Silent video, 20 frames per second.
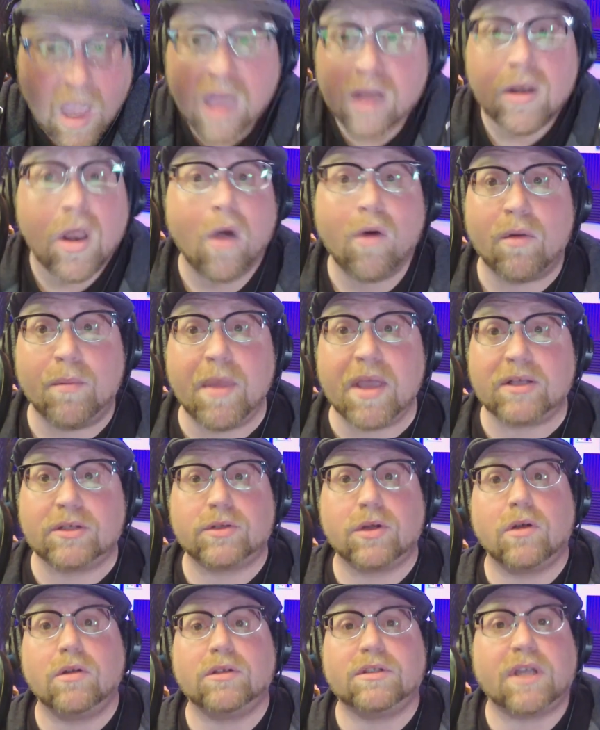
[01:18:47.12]
No, it makes
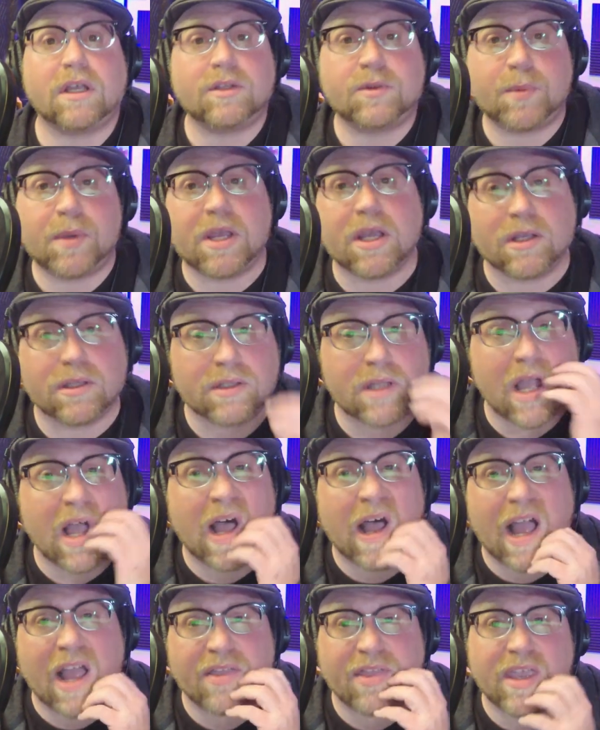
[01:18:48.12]
total sense so, because so
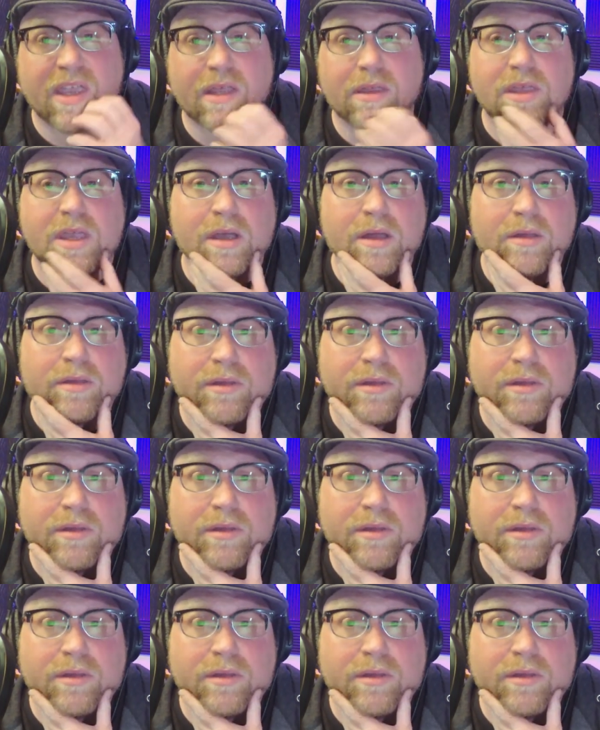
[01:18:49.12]
uh, i think that